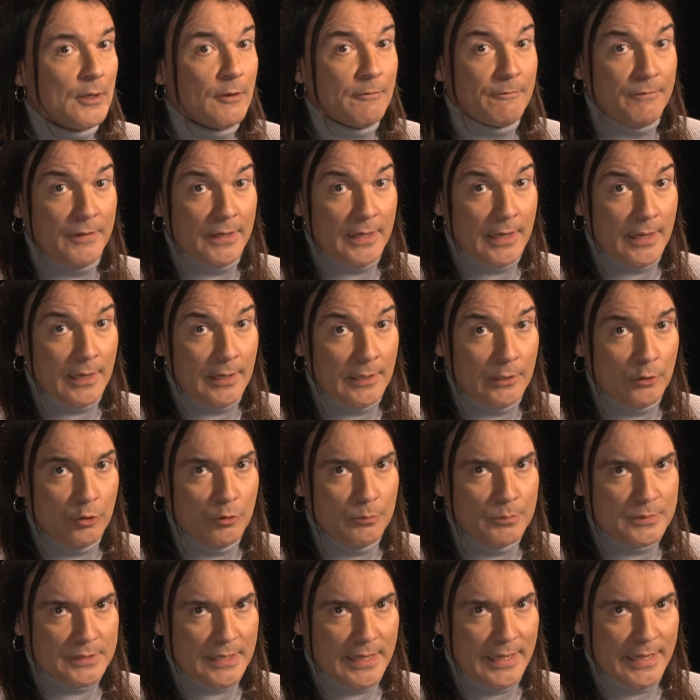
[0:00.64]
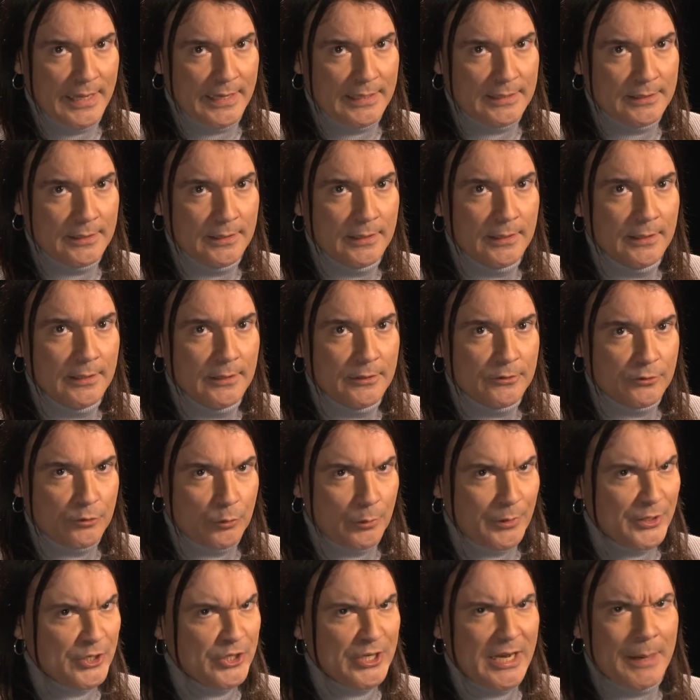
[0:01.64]
A figure looms ahead
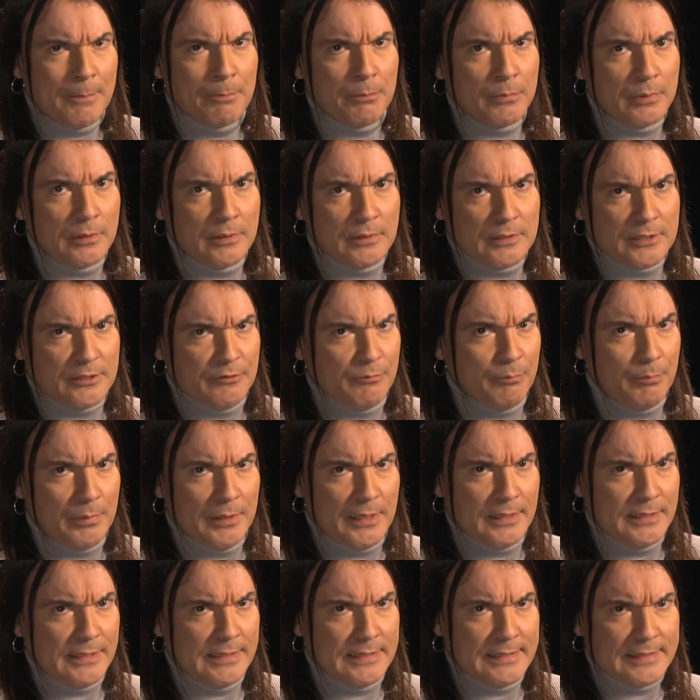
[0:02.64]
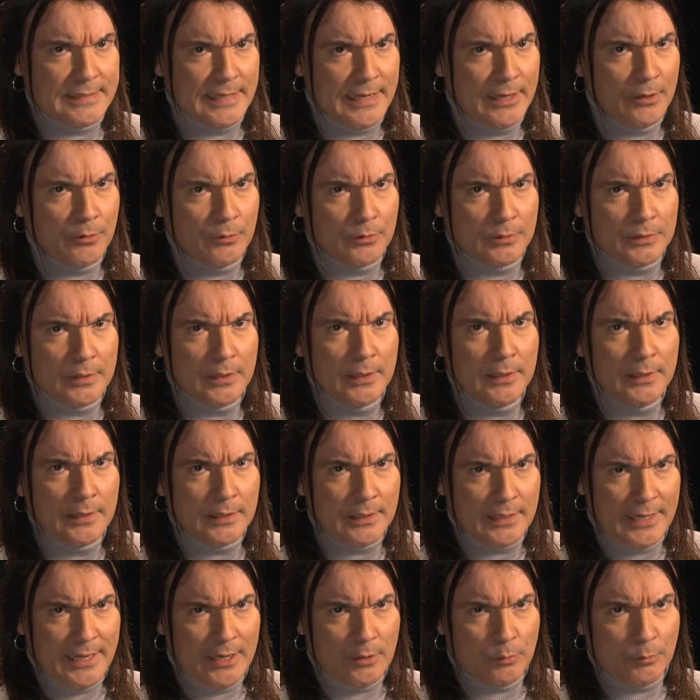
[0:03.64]
through a shambles of blooded sound,
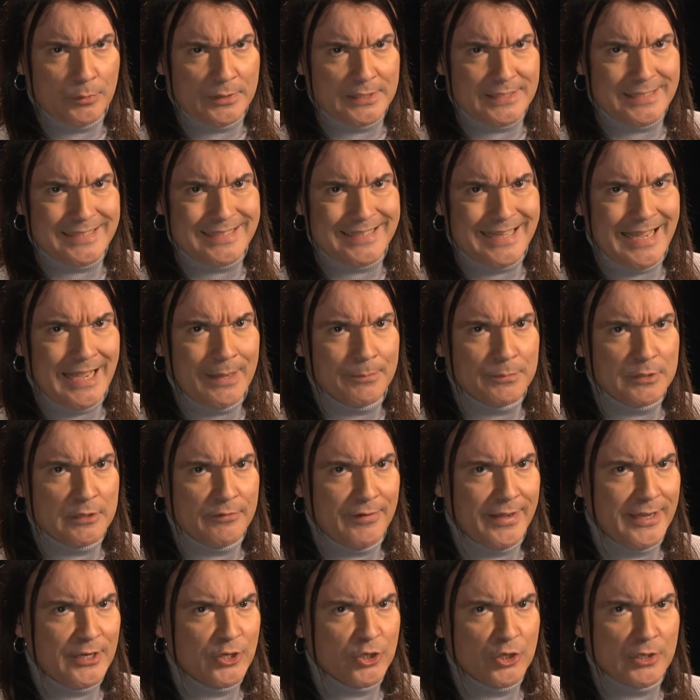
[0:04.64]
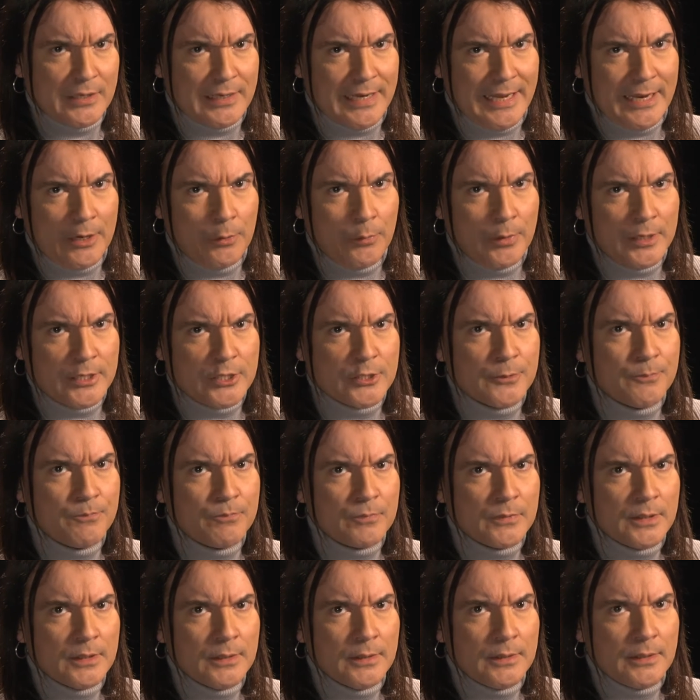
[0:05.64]
cut with stabs of ancient language.
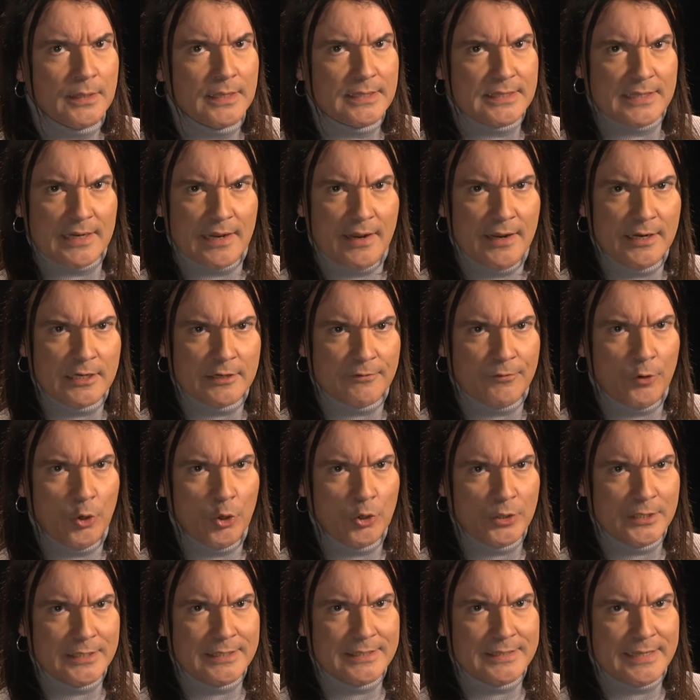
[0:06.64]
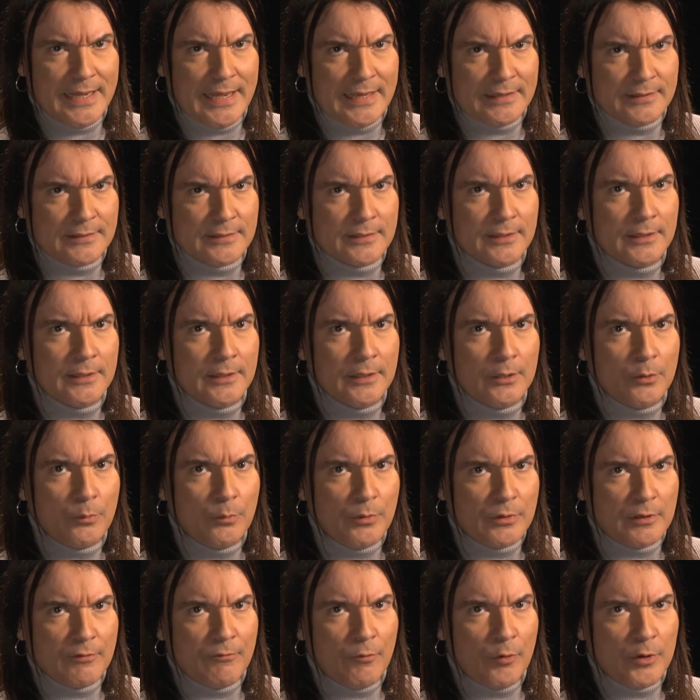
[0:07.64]
It's a kind of hooded death,
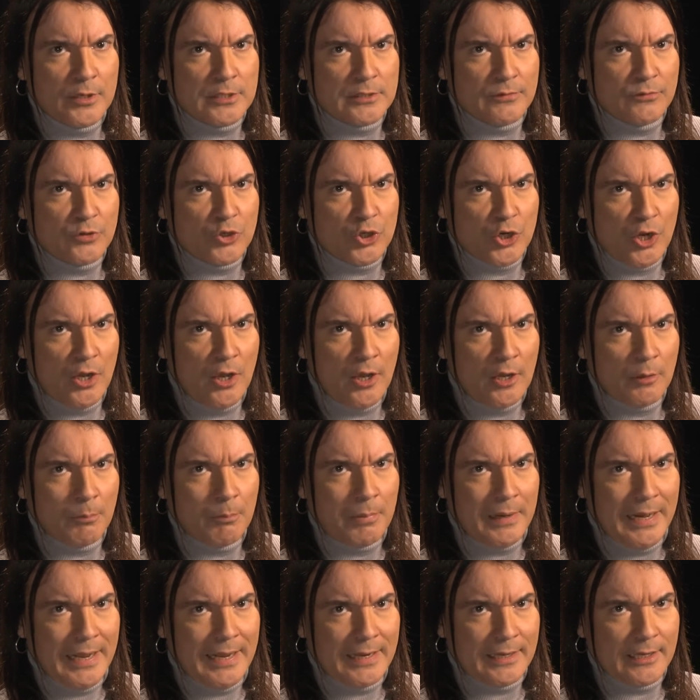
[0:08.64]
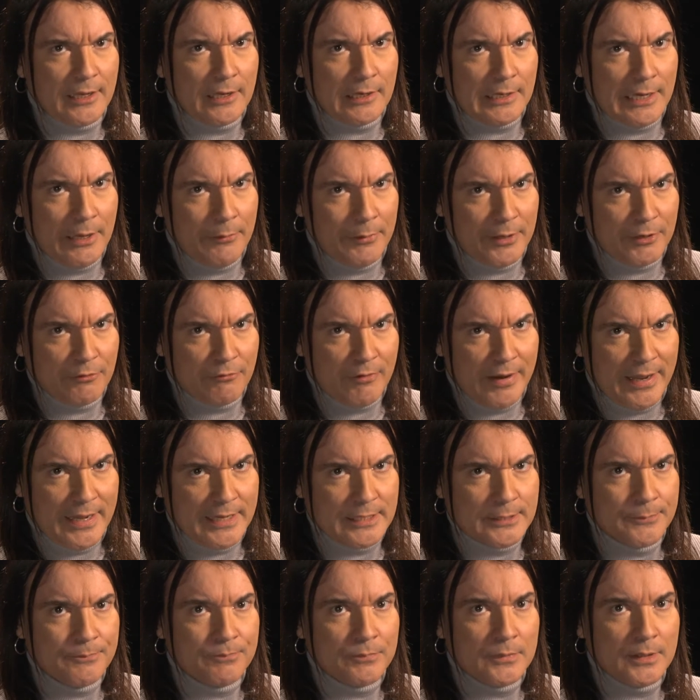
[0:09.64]
with a voice of charred black glowing
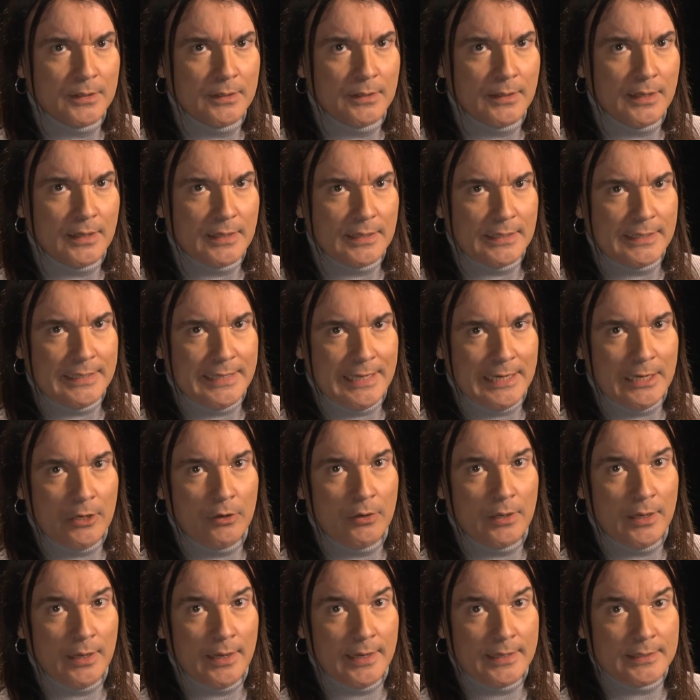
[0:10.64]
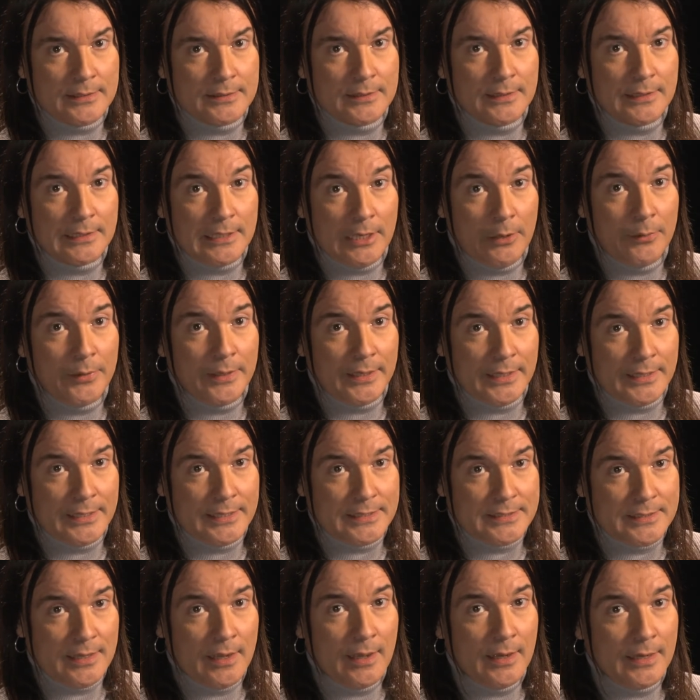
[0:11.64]
red, and a yellow light glowing in
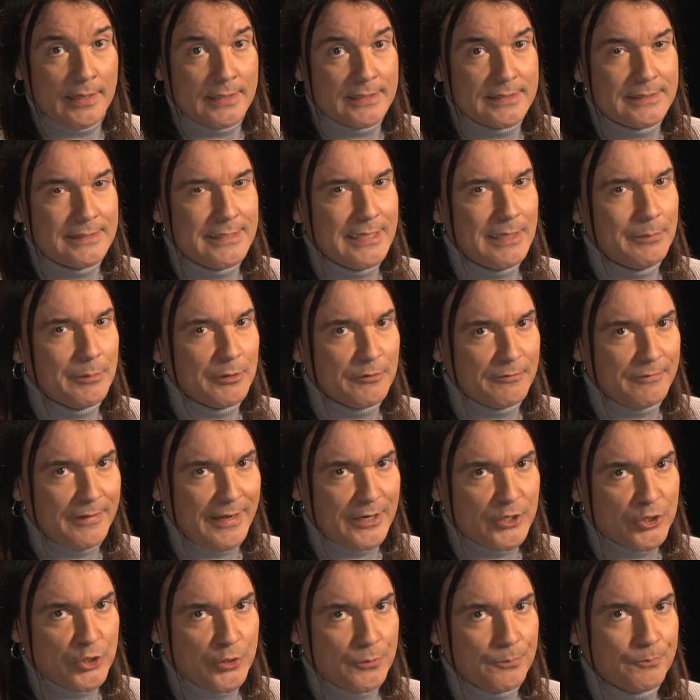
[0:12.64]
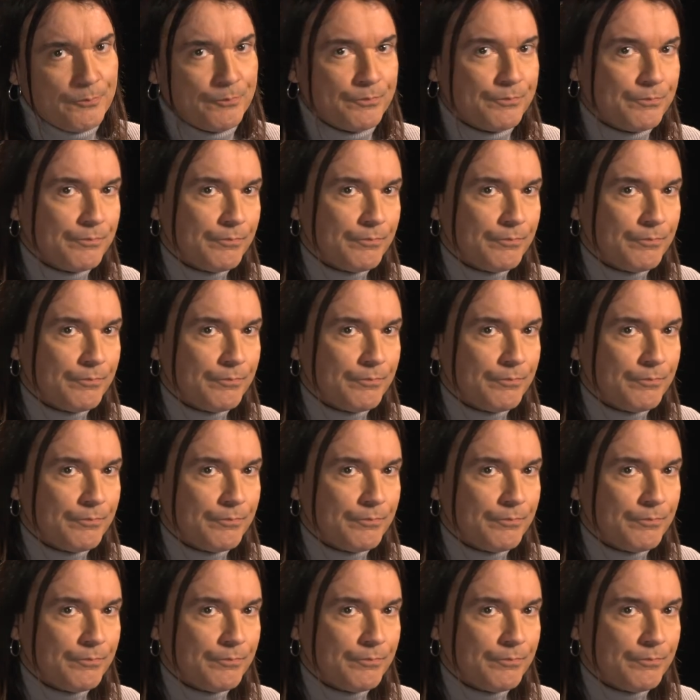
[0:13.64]
its eyes demon fashion.